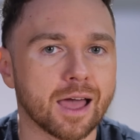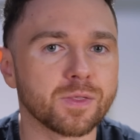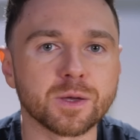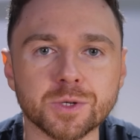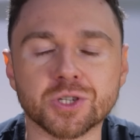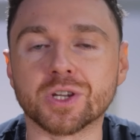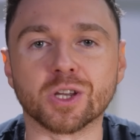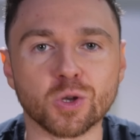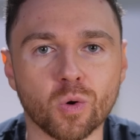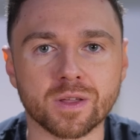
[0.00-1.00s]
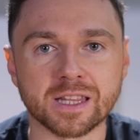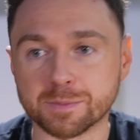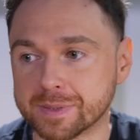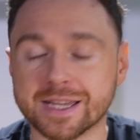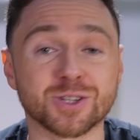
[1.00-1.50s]
I don't think we should ignore that
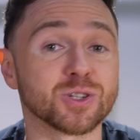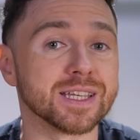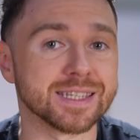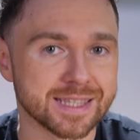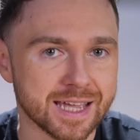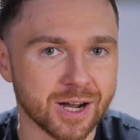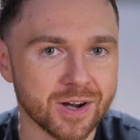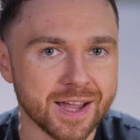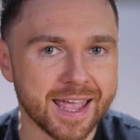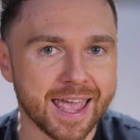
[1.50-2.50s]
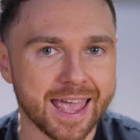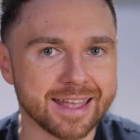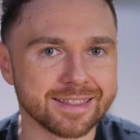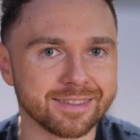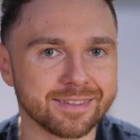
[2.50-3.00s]
the potential is there.
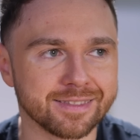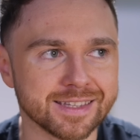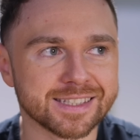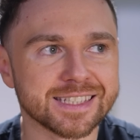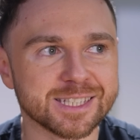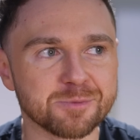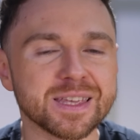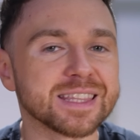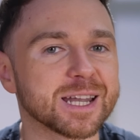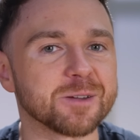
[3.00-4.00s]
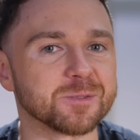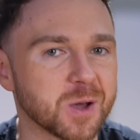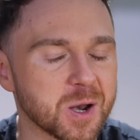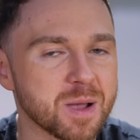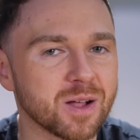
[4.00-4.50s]
And this is something that I've
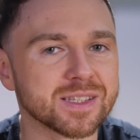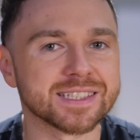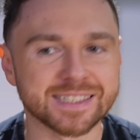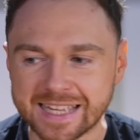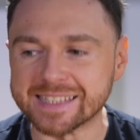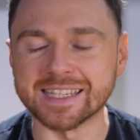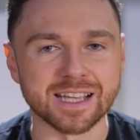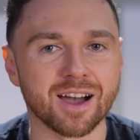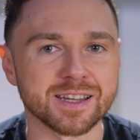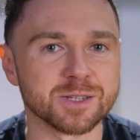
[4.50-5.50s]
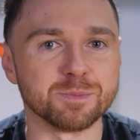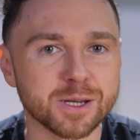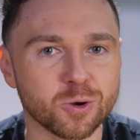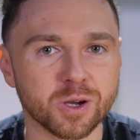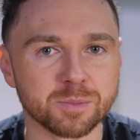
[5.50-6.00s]
thought about since I got into
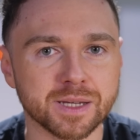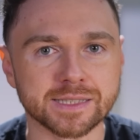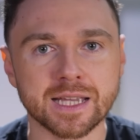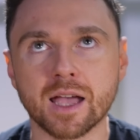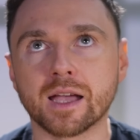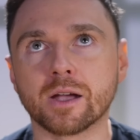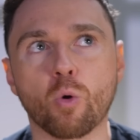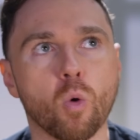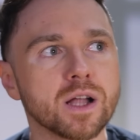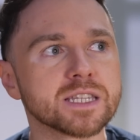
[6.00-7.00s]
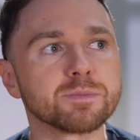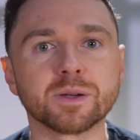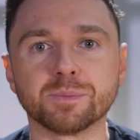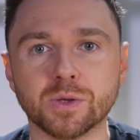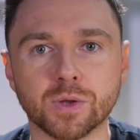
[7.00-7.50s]
Bitcoin because quantum
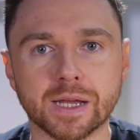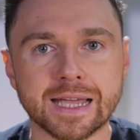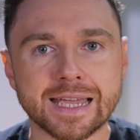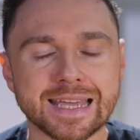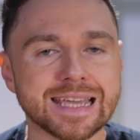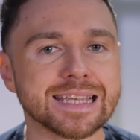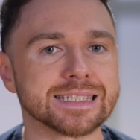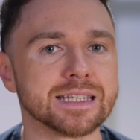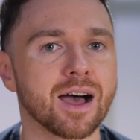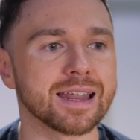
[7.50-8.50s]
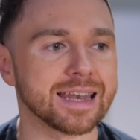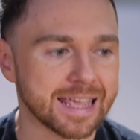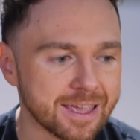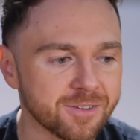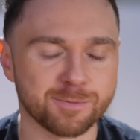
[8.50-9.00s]
computing is not an
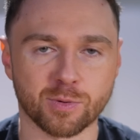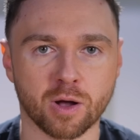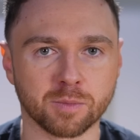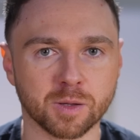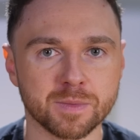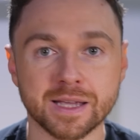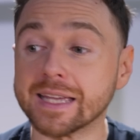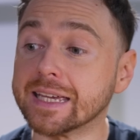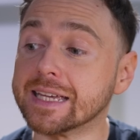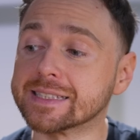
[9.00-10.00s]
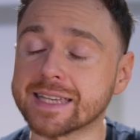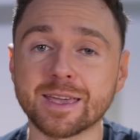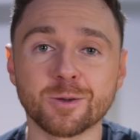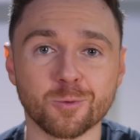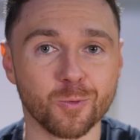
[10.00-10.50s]
if problem, it's
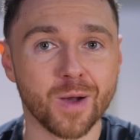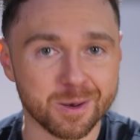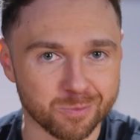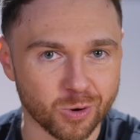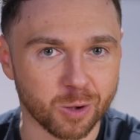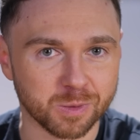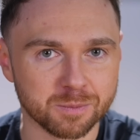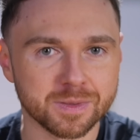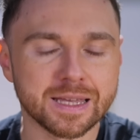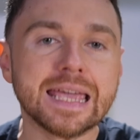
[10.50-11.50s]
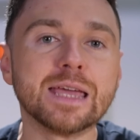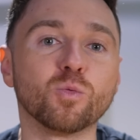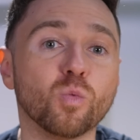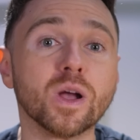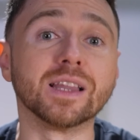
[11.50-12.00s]
a when problem. It
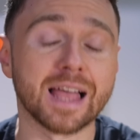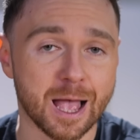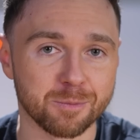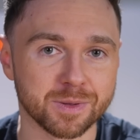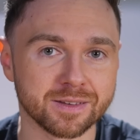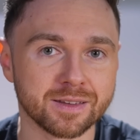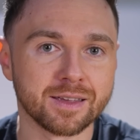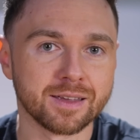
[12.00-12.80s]
will happen.